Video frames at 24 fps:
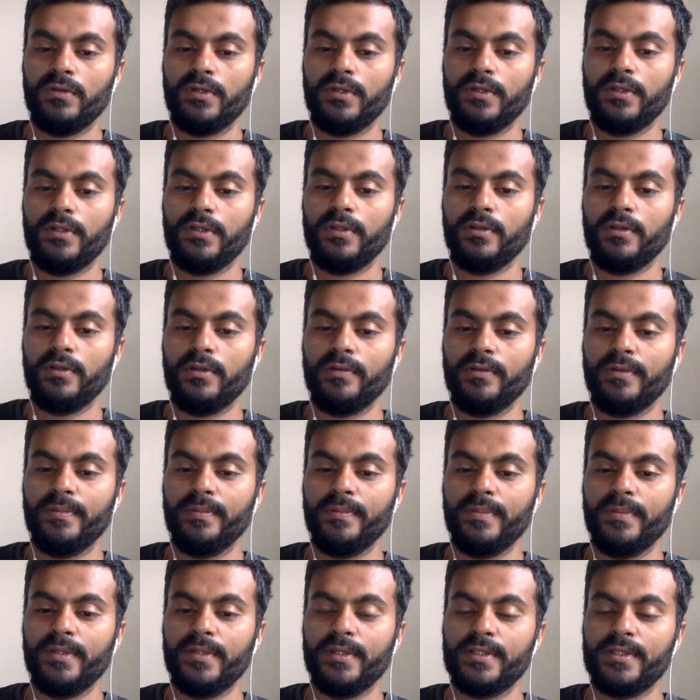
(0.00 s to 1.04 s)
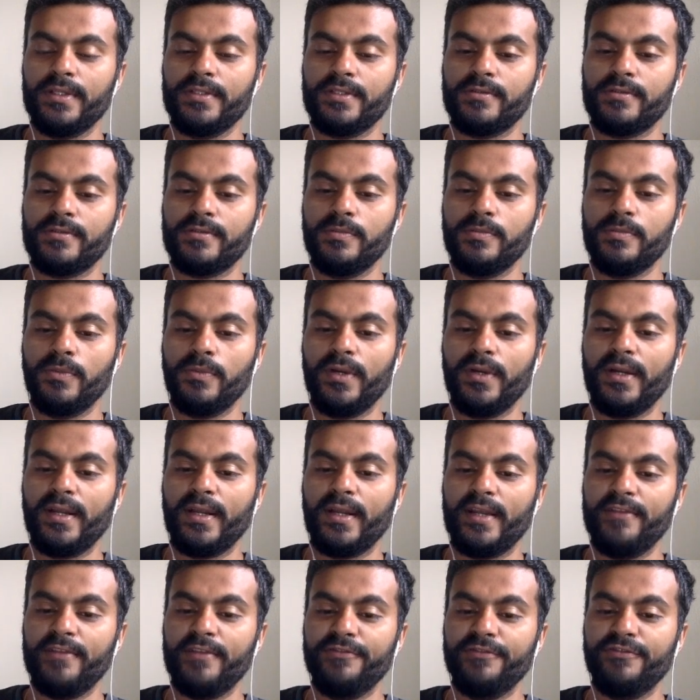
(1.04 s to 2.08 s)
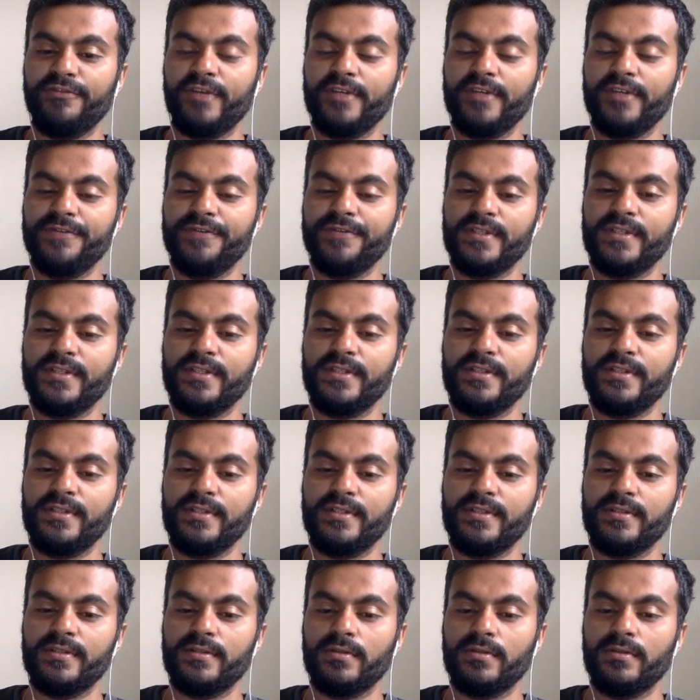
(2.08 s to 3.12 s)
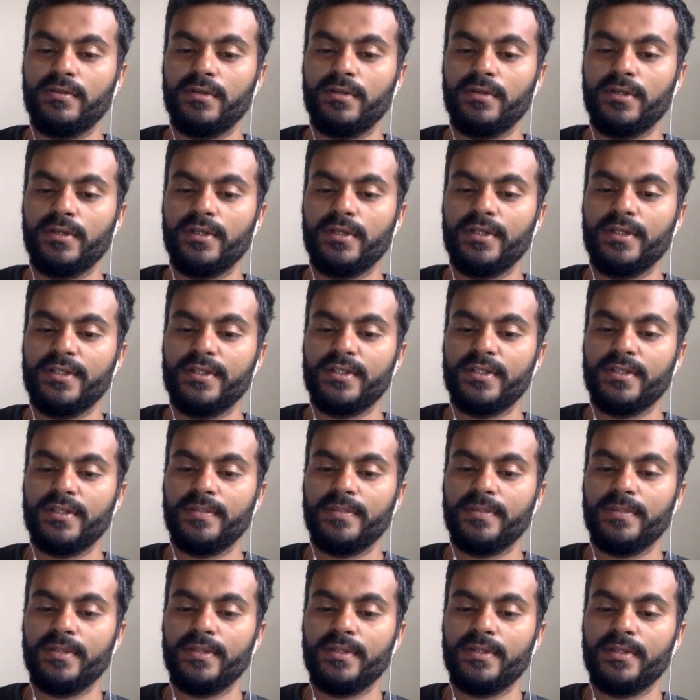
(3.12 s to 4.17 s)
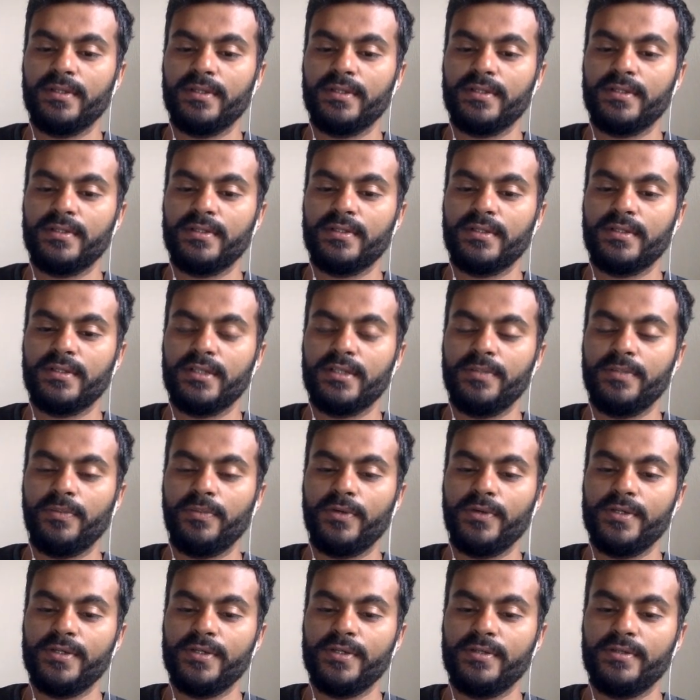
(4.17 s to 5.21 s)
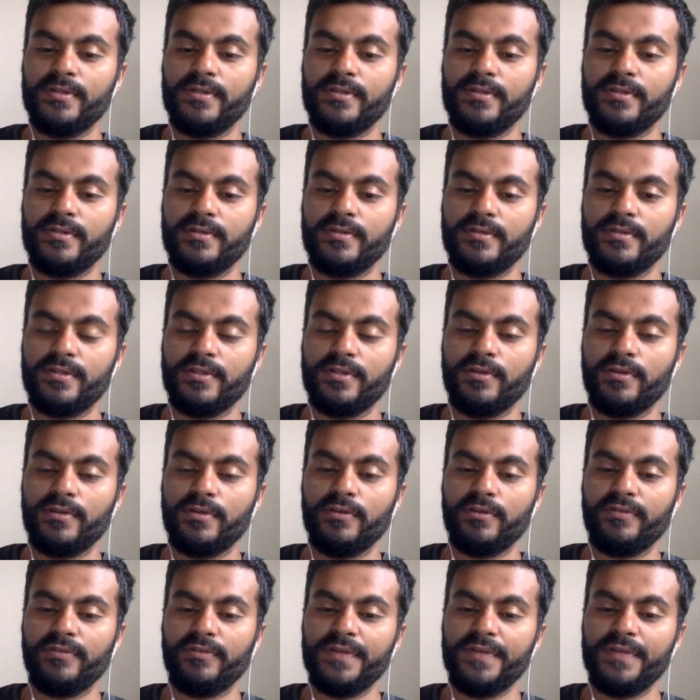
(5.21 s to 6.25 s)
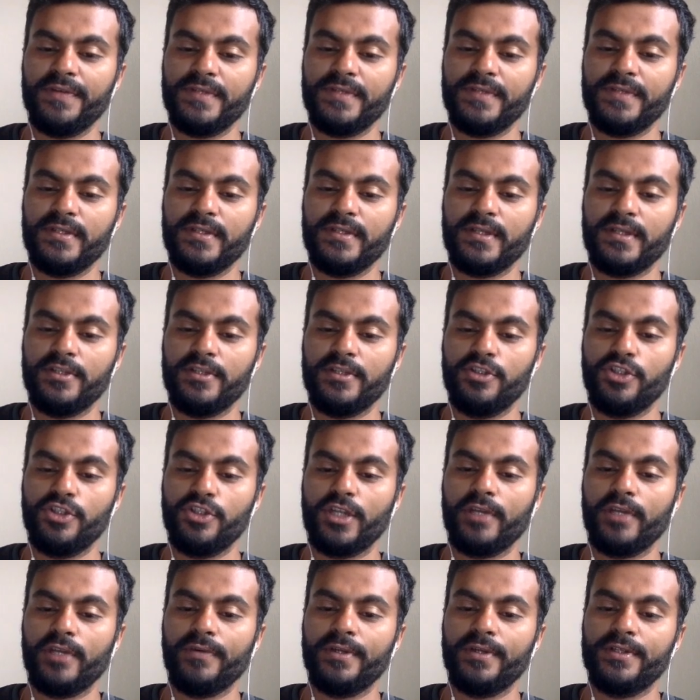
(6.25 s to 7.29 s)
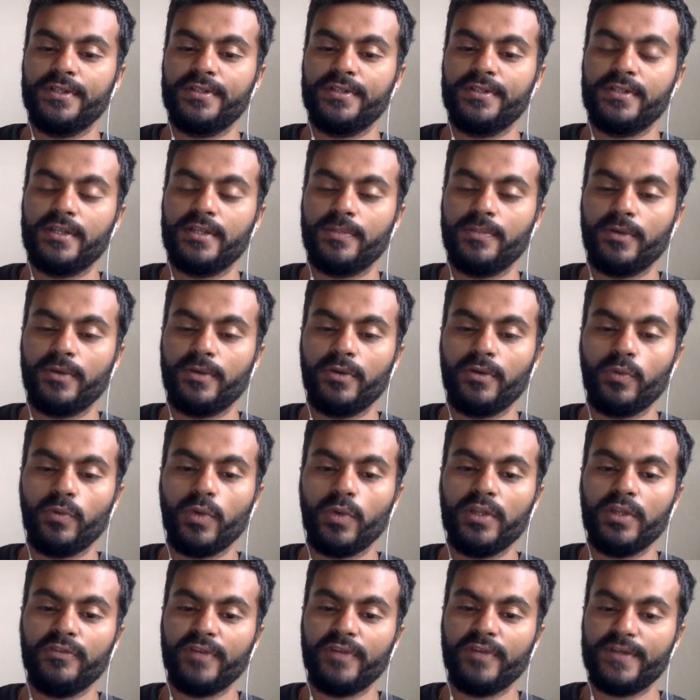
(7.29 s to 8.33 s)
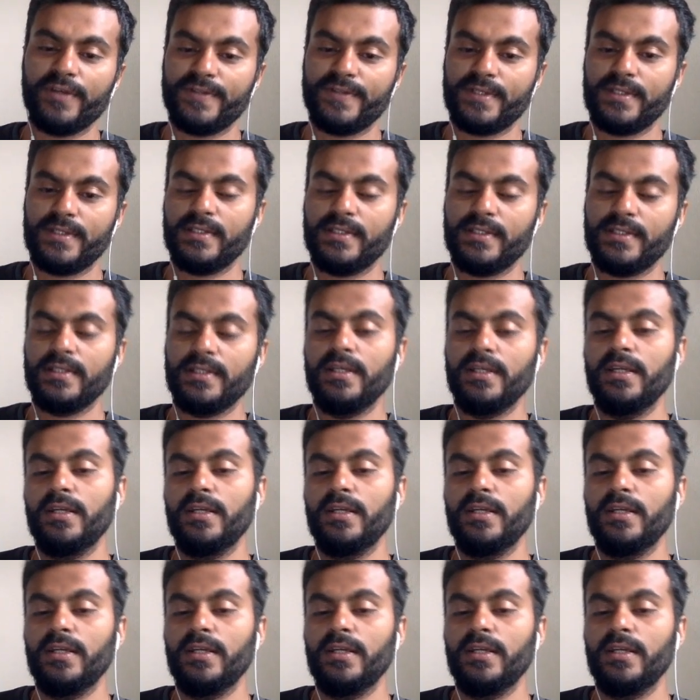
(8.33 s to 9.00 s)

In November it's 2.95 cents. In December it's 3.05 cents, and in January it's 3.15 cents.